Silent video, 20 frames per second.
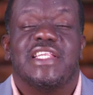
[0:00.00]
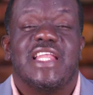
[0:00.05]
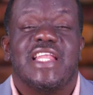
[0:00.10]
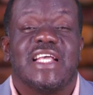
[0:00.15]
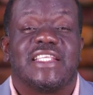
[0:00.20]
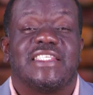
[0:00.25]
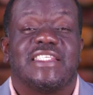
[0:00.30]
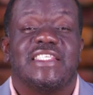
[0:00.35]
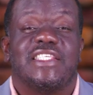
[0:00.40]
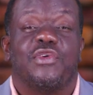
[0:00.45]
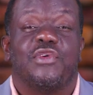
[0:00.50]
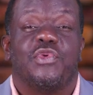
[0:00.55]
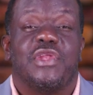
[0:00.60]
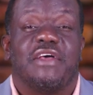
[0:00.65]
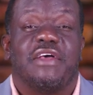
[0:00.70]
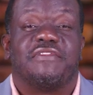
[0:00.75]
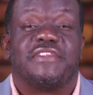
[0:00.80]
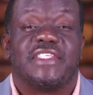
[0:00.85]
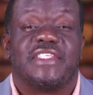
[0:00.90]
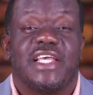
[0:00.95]
the next thing they would
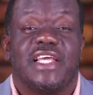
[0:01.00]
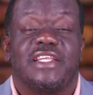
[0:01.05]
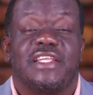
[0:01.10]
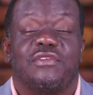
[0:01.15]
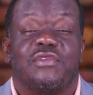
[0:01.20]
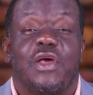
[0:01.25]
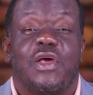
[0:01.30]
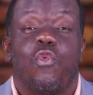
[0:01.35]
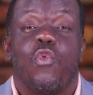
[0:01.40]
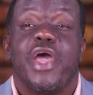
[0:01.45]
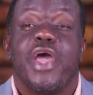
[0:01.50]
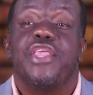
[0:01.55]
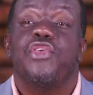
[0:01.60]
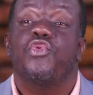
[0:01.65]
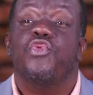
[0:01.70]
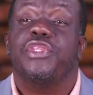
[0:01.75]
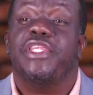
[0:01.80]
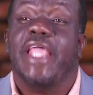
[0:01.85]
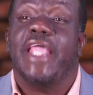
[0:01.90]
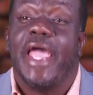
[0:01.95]
have said, they were like, were
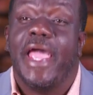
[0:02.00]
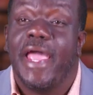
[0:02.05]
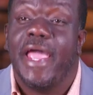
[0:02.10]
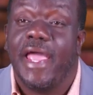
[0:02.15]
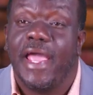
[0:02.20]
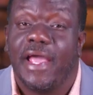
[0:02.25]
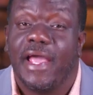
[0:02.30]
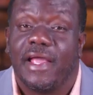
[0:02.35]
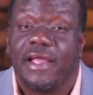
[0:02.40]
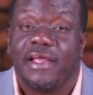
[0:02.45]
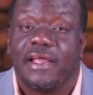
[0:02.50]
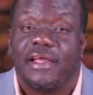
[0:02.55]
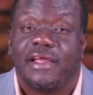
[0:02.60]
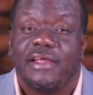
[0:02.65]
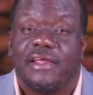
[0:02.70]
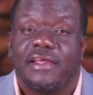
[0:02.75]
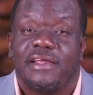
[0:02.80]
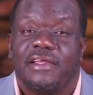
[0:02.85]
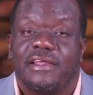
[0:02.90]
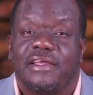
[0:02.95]
you there?
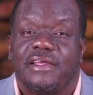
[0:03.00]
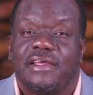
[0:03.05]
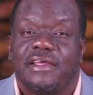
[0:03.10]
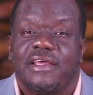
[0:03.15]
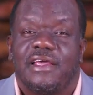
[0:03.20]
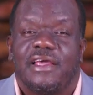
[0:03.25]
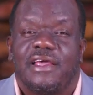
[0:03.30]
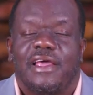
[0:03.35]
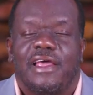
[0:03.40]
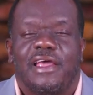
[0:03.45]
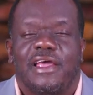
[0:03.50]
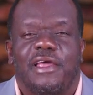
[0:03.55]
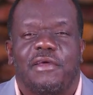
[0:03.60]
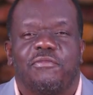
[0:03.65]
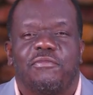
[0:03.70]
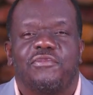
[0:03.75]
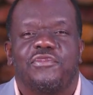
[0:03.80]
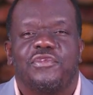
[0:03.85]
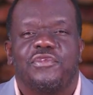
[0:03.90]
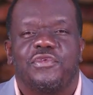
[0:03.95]

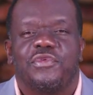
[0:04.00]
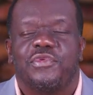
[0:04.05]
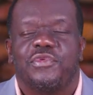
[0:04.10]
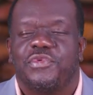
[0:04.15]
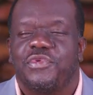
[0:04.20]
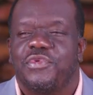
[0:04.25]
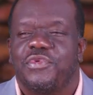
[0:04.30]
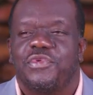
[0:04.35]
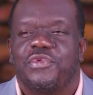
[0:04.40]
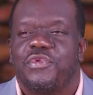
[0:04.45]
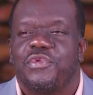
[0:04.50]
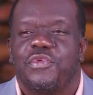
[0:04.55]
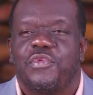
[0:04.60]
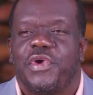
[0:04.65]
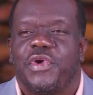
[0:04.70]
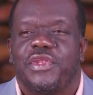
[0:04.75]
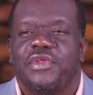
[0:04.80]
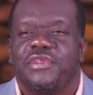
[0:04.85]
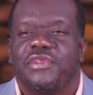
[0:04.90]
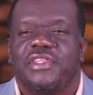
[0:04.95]
Um, no, no, no,
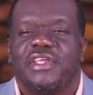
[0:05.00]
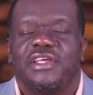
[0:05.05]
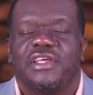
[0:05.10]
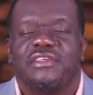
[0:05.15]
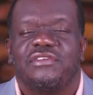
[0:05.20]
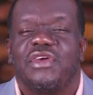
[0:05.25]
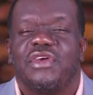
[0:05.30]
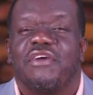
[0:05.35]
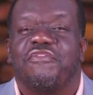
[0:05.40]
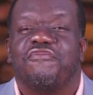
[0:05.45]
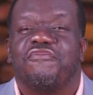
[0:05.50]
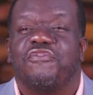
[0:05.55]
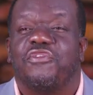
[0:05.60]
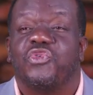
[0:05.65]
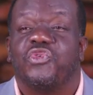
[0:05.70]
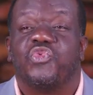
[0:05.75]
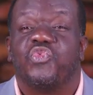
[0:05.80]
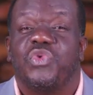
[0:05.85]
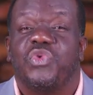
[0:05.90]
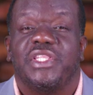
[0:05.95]
we're not there. You are
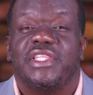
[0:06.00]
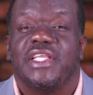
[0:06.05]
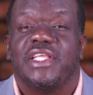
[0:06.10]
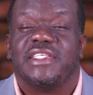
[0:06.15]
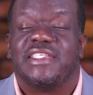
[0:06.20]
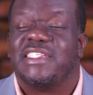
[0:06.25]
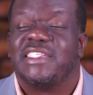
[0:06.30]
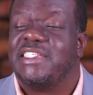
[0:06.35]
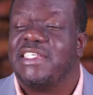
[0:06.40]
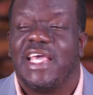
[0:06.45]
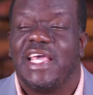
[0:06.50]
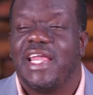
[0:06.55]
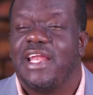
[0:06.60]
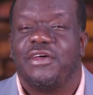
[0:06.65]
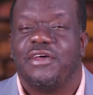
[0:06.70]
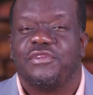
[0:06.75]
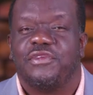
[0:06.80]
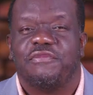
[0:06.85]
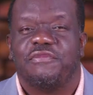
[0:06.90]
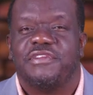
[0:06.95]
false witnesses. Get
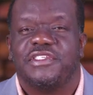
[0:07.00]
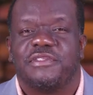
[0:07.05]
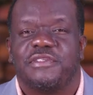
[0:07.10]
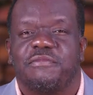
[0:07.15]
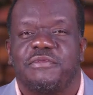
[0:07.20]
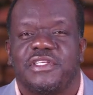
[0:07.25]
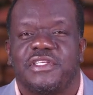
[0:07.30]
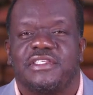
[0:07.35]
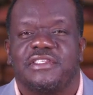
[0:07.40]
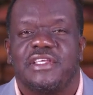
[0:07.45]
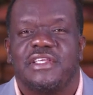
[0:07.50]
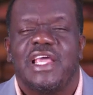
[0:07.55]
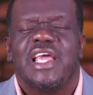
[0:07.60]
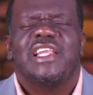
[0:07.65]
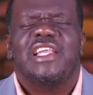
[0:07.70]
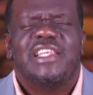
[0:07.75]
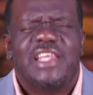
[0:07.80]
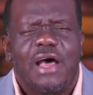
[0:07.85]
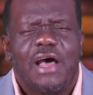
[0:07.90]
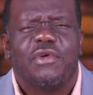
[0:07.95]
out of this place.
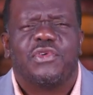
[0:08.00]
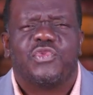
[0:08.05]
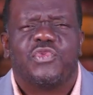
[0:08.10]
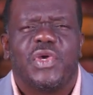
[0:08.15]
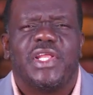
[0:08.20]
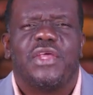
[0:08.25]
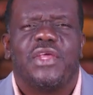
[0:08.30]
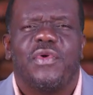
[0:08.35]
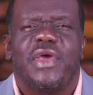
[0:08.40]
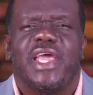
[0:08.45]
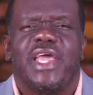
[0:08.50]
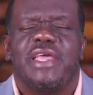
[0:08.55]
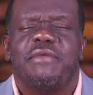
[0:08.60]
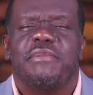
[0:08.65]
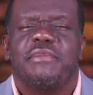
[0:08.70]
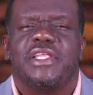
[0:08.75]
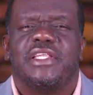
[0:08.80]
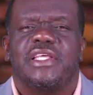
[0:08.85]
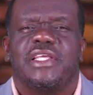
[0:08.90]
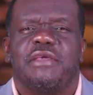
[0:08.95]
That was where they were
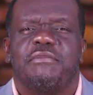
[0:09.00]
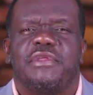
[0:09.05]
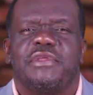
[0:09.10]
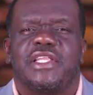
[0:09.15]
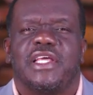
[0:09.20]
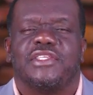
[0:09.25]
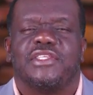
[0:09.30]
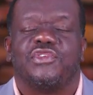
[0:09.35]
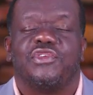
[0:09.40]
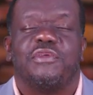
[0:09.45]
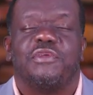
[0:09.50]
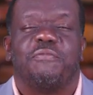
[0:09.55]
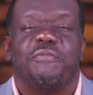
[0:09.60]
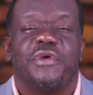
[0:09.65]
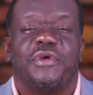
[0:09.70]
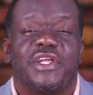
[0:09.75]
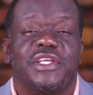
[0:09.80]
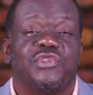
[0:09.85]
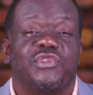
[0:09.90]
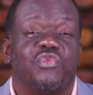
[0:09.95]
aiming, aiming at. So the
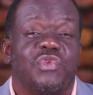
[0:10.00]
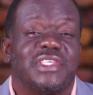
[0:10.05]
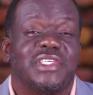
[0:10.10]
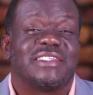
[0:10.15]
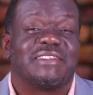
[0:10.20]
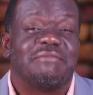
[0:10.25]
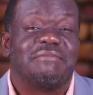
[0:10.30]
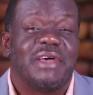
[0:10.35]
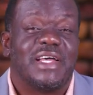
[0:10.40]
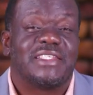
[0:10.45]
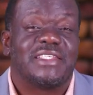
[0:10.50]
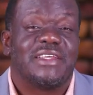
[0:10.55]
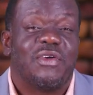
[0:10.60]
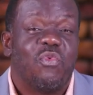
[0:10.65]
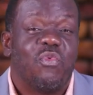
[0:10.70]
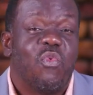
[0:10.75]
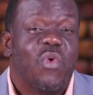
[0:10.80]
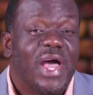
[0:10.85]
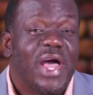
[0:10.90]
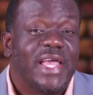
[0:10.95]
parents were smart
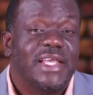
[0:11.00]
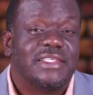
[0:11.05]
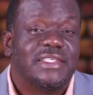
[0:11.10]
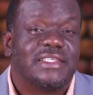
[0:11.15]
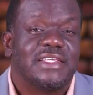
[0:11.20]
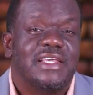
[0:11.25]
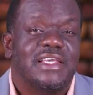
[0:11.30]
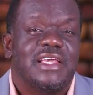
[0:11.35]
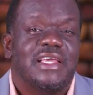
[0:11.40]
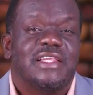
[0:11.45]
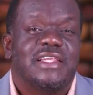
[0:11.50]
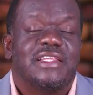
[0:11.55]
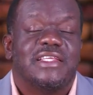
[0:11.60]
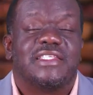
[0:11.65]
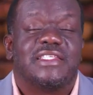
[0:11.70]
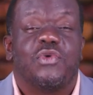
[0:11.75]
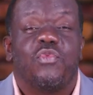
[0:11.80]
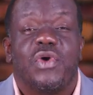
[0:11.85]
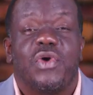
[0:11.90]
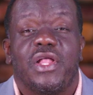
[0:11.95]
and wise. They
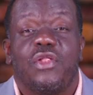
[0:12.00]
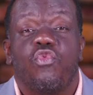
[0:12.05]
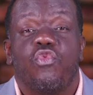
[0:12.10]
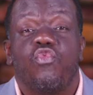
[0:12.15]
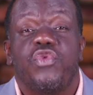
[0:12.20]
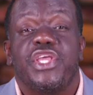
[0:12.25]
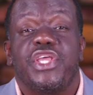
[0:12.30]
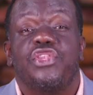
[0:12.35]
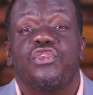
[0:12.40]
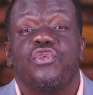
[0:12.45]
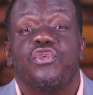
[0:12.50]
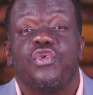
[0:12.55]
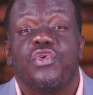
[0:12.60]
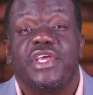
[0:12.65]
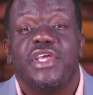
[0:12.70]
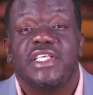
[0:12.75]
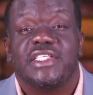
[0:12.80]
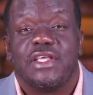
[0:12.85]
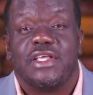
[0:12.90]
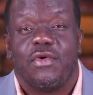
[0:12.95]
said, well, we know
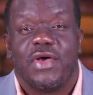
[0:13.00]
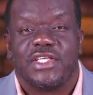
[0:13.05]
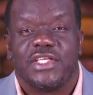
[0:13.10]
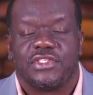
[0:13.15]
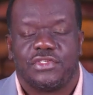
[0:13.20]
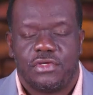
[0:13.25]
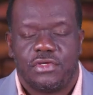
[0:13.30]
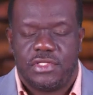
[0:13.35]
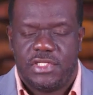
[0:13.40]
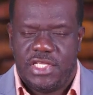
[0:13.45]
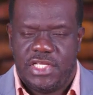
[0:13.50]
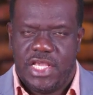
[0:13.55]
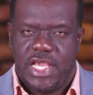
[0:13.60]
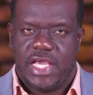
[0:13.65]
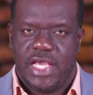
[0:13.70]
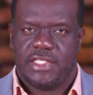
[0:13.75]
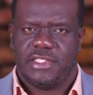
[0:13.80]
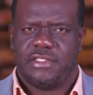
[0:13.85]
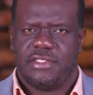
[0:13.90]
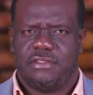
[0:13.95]
he's our son.
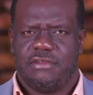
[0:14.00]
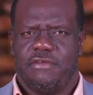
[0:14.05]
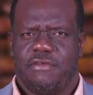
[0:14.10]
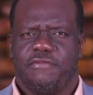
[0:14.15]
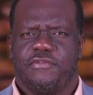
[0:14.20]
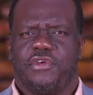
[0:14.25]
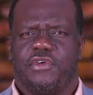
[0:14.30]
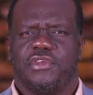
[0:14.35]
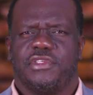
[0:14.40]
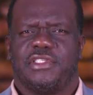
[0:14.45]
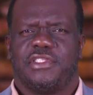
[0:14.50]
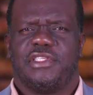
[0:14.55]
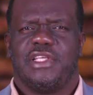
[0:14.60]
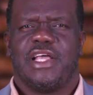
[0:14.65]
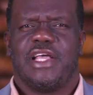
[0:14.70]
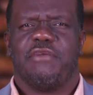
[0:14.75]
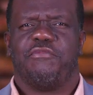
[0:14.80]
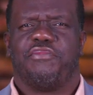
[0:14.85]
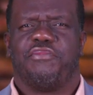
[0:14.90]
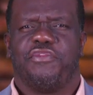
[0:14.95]
Yes, of course, they
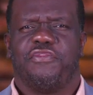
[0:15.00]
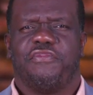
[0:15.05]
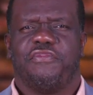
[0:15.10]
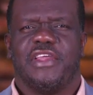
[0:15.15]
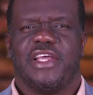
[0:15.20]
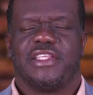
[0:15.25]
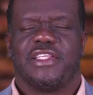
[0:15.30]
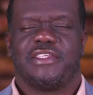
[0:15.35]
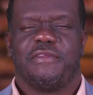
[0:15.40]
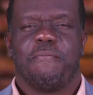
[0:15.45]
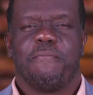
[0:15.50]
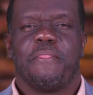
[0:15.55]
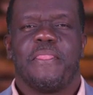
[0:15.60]
can prove that.